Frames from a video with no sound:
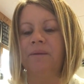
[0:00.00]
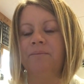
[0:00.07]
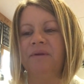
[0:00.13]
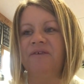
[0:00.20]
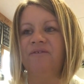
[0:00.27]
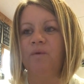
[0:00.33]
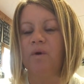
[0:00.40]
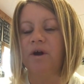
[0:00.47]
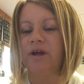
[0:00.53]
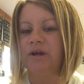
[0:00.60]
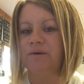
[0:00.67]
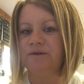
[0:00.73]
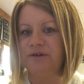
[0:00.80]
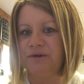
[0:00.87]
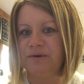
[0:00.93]
Before
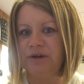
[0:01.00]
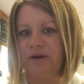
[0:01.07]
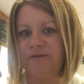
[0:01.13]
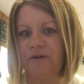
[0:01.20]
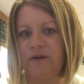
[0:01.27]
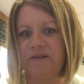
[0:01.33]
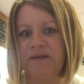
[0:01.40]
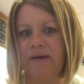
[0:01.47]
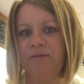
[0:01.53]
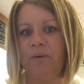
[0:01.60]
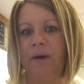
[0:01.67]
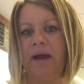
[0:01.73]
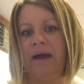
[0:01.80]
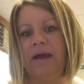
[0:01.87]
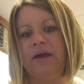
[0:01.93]
you do your first
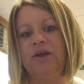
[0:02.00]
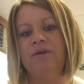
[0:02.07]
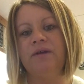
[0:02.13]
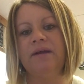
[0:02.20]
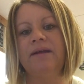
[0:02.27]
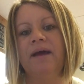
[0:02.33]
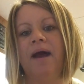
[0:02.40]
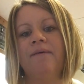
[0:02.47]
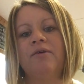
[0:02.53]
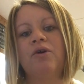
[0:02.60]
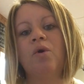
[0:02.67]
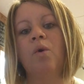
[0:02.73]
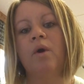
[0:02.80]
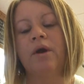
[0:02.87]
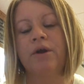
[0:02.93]
giveaway, you need to have a
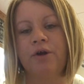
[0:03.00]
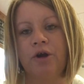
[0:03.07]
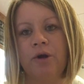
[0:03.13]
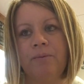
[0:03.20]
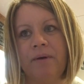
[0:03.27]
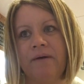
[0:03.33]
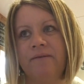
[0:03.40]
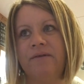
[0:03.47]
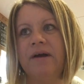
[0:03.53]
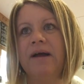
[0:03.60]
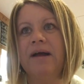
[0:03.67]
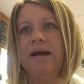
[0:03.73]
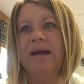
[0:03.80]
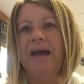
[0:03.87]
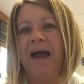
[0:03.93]
core group of
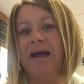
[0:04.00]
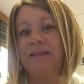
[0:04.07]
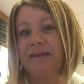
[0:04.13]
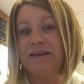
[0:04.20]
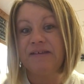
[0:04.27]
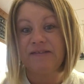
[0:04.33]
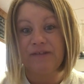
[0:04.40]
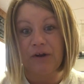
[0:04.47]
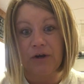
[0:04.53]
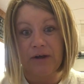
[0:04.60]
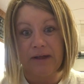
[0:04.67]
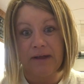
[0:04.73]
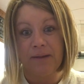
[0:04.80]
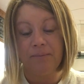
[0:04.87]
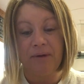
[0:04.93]
at least
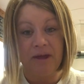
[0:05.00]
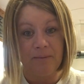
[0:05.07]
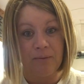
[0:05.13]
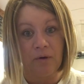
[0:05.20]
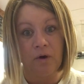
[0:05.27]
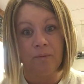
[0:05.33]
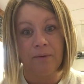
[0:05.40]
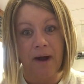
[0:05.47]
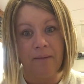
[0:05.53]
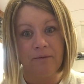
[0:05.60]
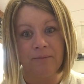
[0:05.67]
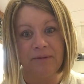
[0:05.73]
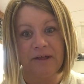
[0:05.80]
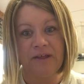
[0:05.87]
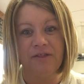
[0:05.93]
30 people,
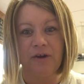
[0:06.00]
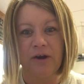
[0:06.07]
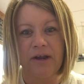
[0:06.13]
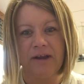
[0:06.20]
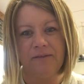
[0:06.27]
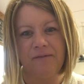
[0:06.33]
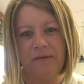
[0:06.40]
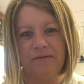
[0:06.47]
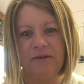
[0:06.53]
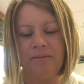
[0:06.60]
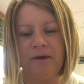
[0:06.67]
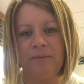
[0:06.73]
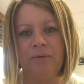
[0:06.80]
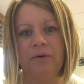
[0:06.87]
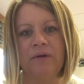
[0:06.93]
probably 30 to 50
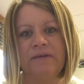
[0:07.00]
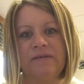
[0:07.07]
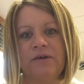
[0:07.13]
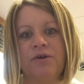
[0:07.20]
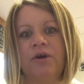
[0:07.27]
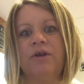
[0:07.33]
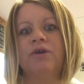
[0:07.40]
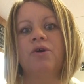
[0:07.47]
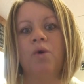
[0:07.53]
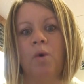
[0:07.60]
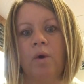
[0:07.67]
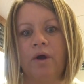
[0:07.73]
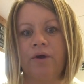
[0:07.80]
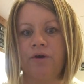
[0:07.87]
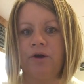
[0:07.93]
people is a good
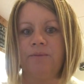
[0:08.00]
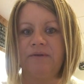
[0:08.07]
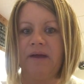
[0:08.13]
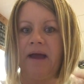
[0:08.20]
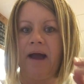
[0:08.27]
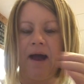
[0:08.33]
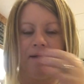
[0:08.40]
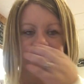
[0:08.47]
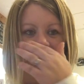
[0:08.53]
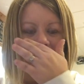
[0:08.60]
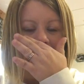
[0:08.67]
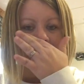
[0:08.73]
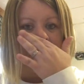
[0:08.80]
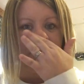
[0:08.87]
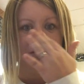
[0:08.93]
core group to have. So
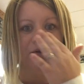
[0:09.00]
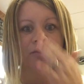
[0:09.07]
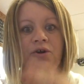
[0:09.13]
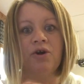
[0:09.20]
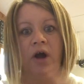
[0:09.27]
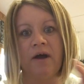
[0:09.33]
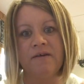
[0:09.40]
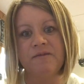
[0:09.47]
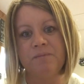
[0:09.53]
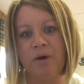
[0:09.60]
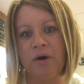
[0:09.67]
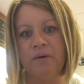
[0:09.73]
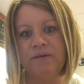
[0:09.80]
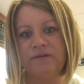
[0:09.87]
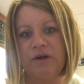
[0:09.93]
I want you to cross
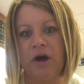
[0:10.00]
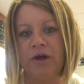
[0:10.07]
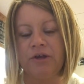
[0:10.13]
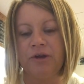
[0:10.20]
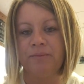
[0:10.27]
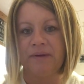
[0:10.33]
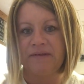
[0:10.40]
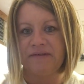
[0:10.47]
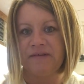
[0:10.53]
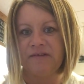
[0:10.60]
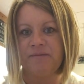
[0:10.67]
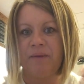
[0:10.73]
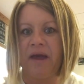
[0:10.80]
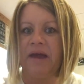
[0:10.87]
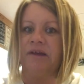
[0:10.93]
post on your business
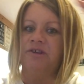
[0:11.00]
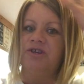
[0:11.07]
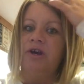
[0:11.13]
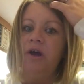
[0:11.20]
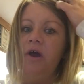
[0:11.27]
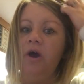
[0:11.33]
page,